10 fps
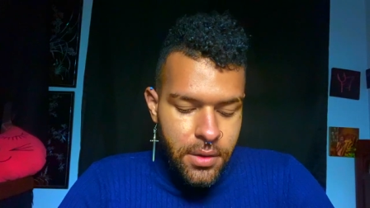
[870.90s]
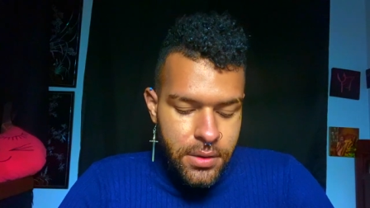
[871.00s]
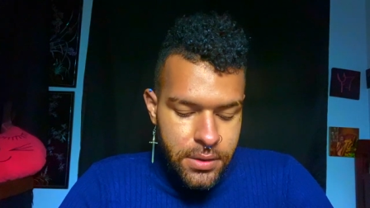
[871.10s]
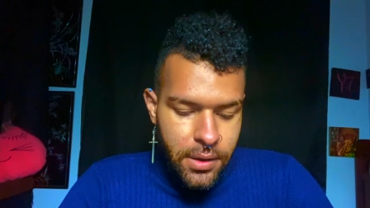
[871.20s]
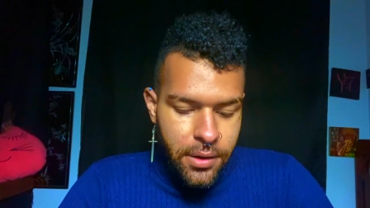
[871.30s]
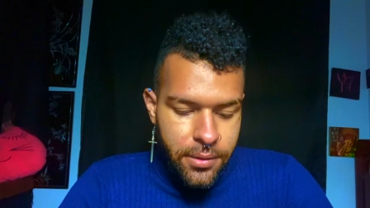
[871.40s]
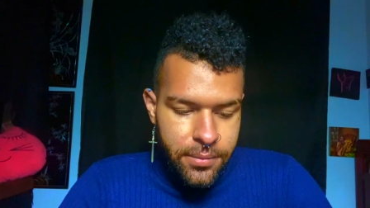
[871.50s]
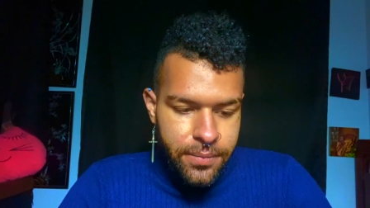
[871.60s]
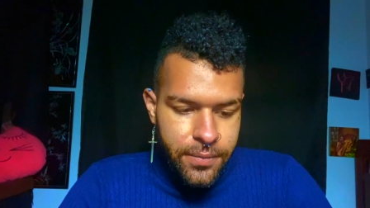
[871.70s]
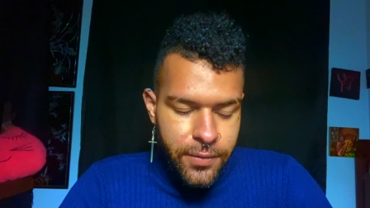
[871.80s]
So,
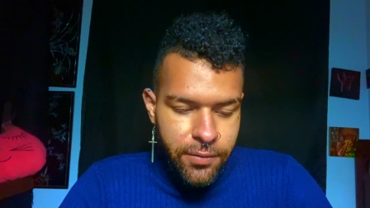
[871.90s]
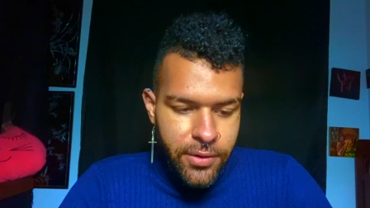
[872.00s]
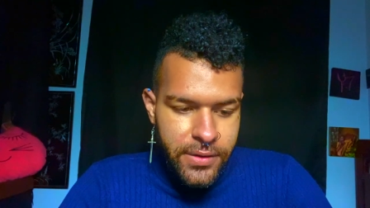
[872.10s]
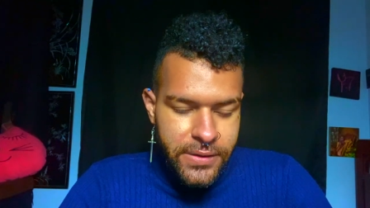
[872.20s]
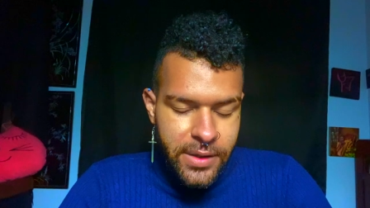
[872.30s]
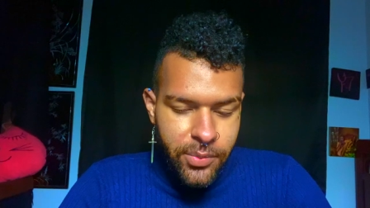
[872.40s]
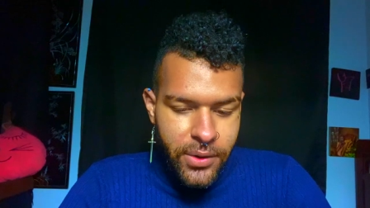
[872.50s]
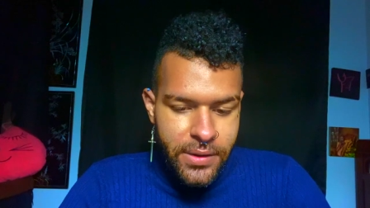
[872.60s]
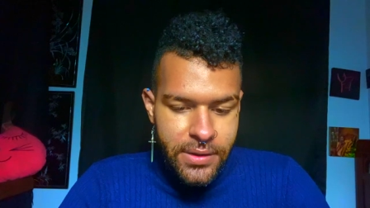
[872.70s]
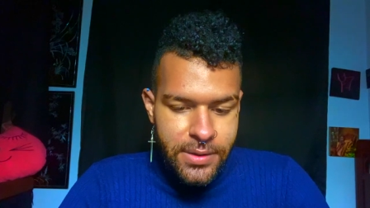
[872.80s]
we're going to
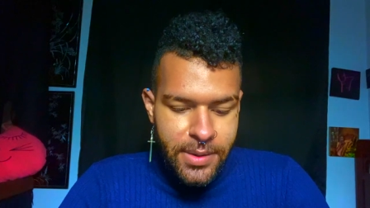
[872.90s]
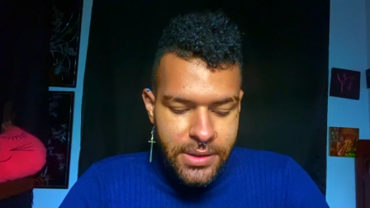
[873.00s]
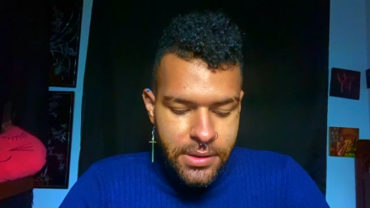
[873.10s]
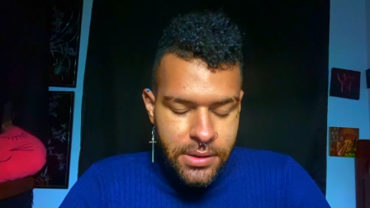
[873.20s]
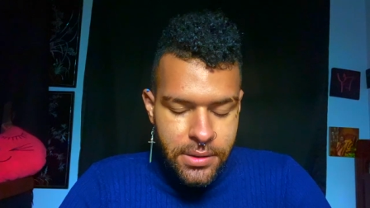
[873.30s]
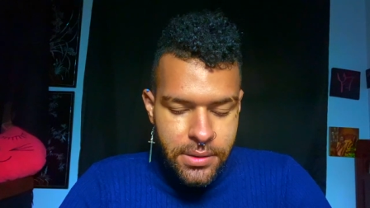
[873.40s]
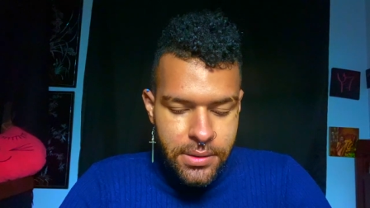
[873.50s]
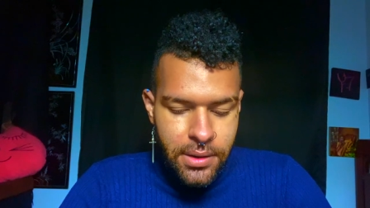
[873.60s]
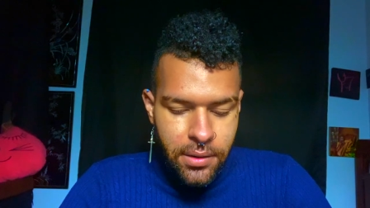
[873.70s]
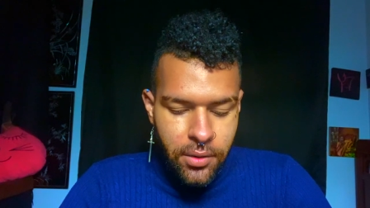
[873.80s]
separate these
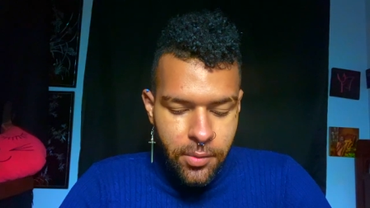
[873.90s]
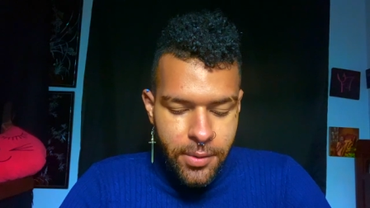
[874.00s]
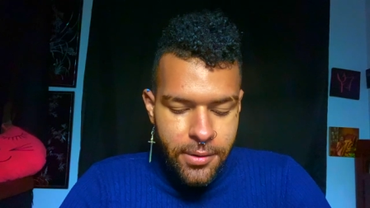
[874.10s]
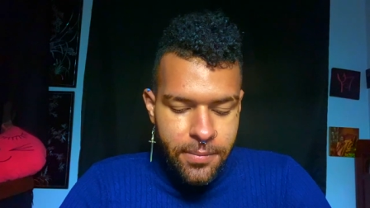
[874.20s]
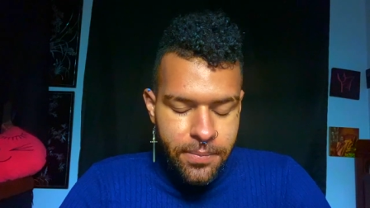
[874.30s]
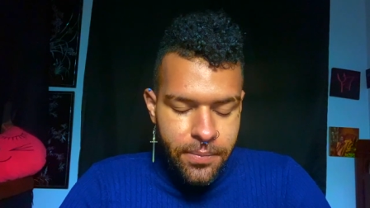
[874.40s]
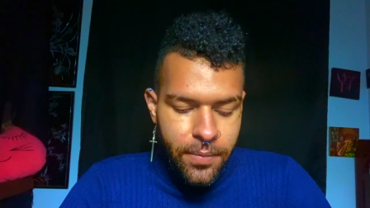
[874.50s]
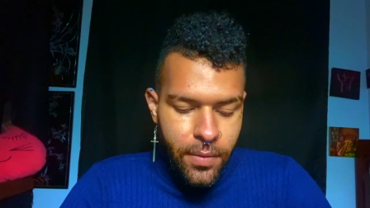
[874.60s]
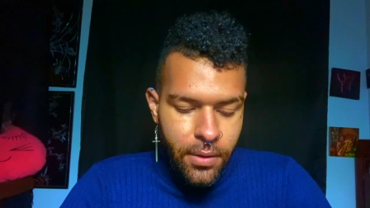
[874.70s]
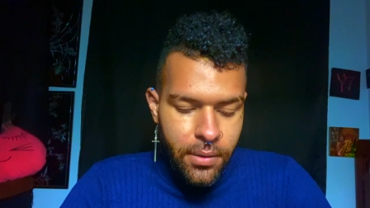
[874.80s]
messages a little bit,
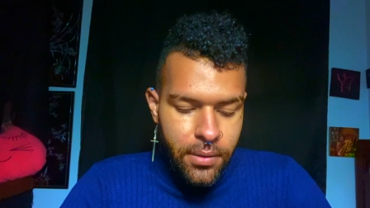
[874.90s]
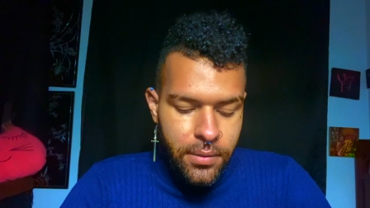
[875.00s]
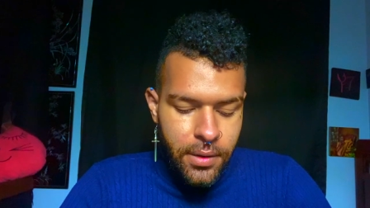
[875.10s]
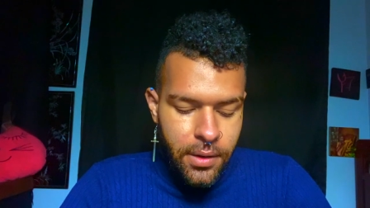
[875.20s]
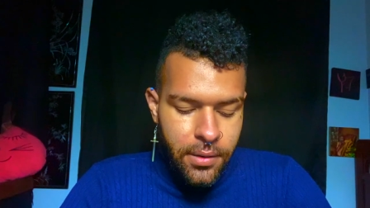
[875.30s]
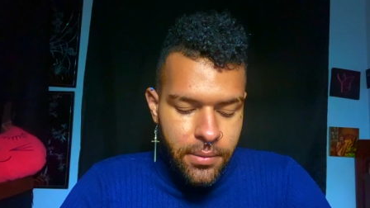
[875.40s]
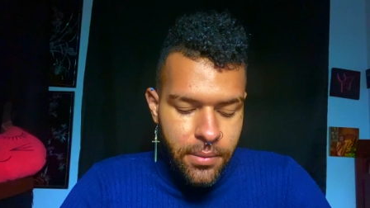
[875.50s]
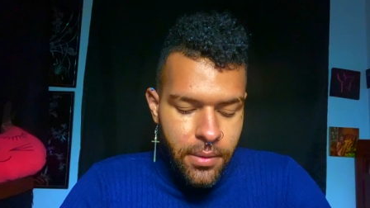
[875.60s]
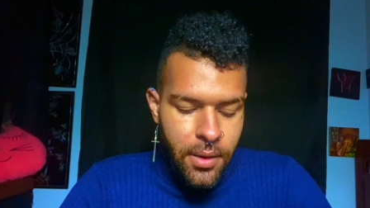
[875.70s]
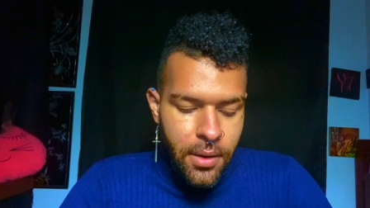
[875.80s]
Leo.
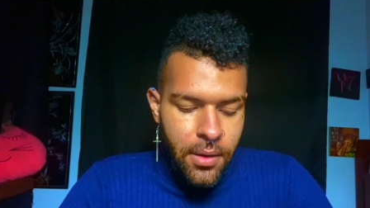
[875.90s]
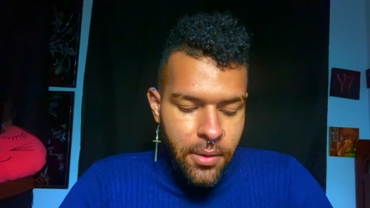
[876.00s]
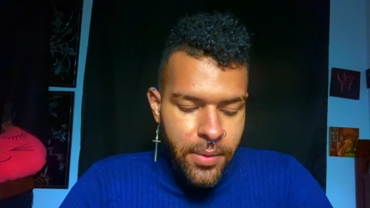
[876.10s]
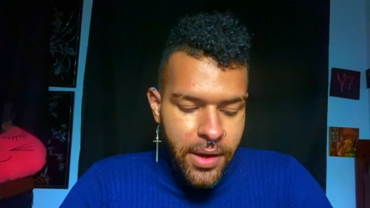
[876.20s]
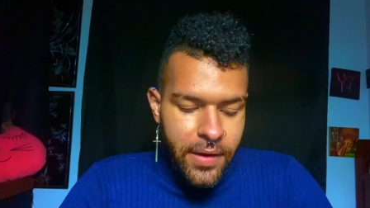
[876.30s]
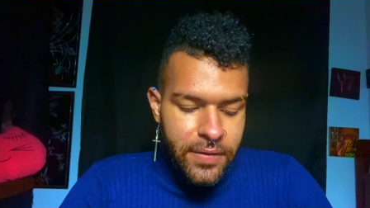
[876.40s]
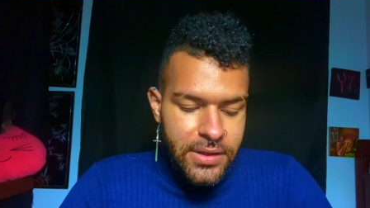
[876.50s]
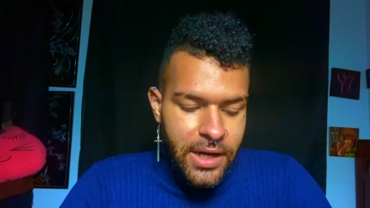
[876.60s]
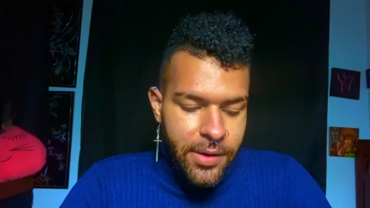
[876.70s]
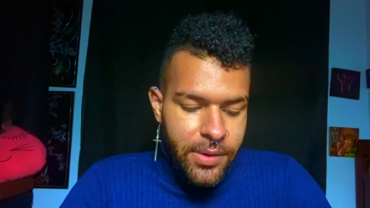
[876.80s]
We have the
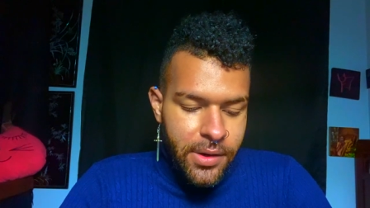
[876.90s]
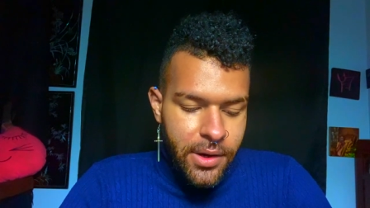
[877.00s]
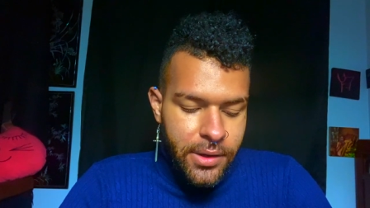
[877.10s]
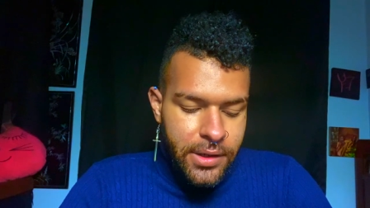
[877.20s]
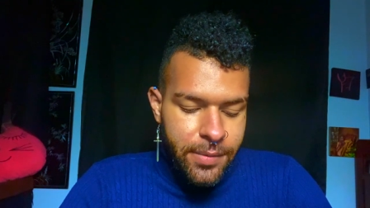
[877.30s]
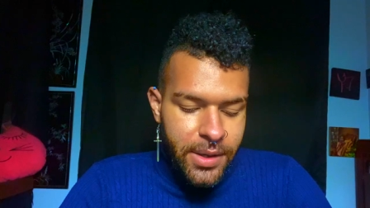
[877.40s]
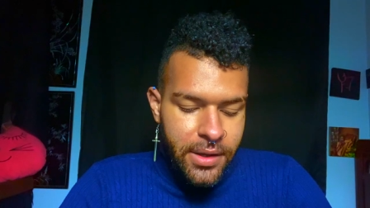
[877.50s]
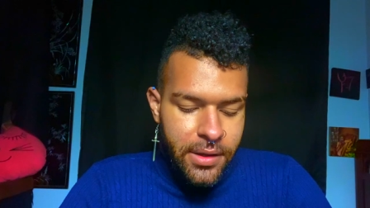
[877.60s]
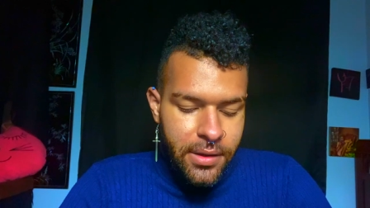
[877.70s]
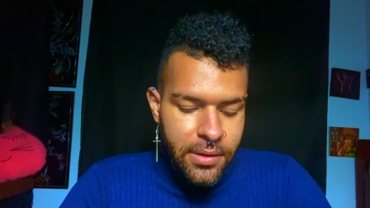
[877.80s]
Tower card coming
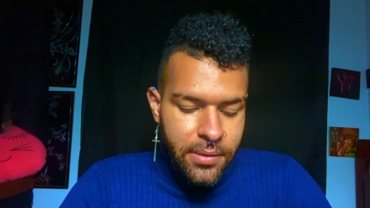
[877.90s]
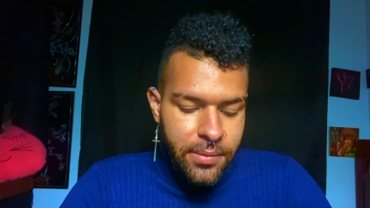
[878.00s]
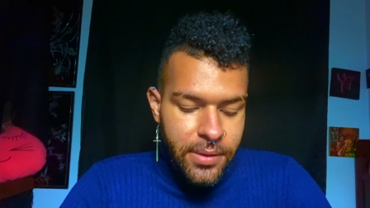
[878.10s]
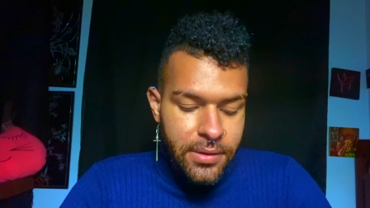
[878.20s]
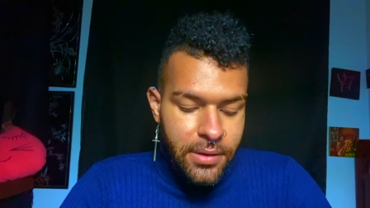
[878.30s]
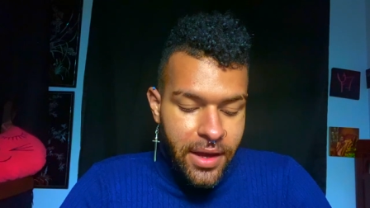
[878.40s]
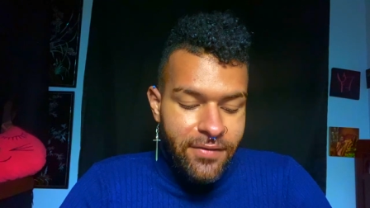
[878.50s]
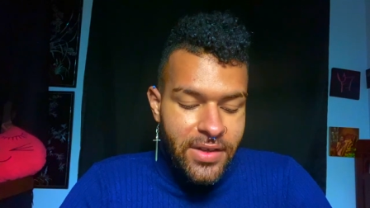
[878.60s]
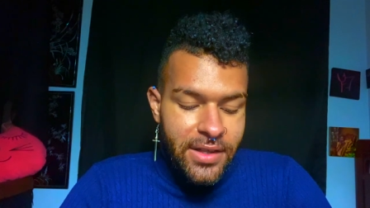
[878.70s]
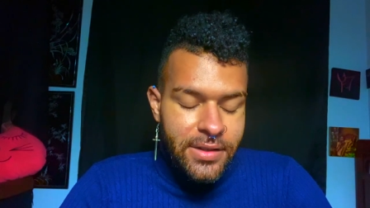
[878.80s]
in with, I
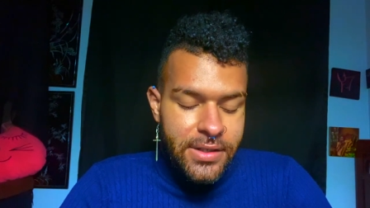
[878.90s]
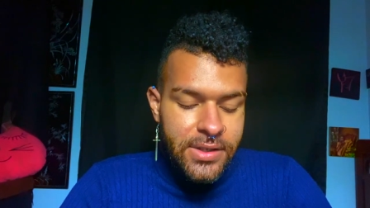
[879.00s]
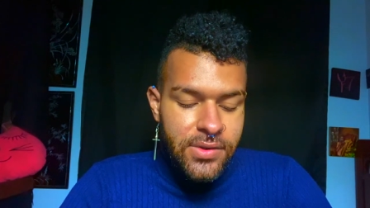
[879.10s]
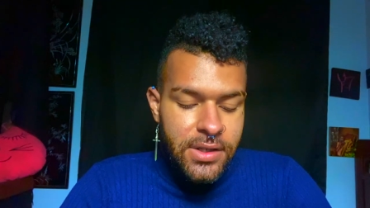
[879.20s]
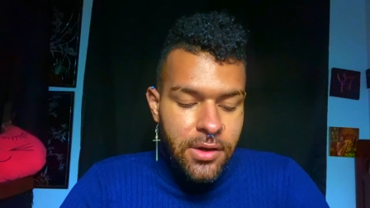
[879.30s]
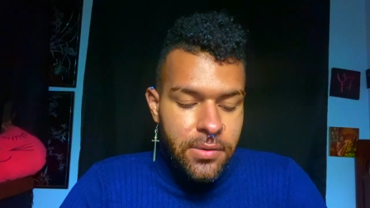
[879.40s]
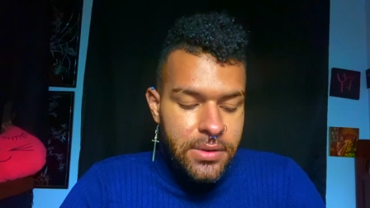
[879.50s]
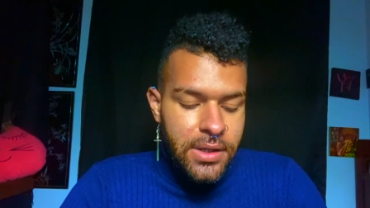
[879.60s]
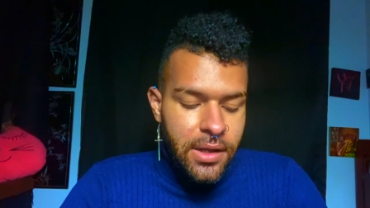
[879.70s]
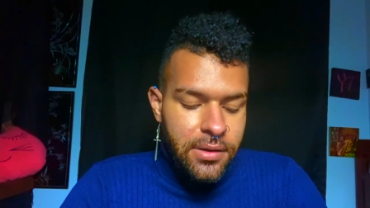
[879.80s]
feel like these three go
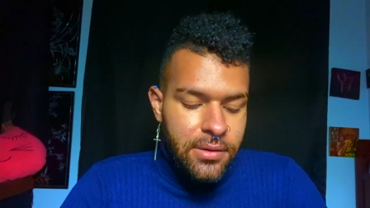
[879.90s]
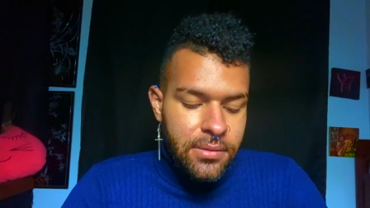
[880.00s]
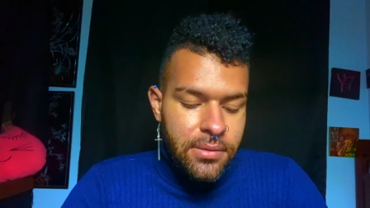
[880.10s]
together,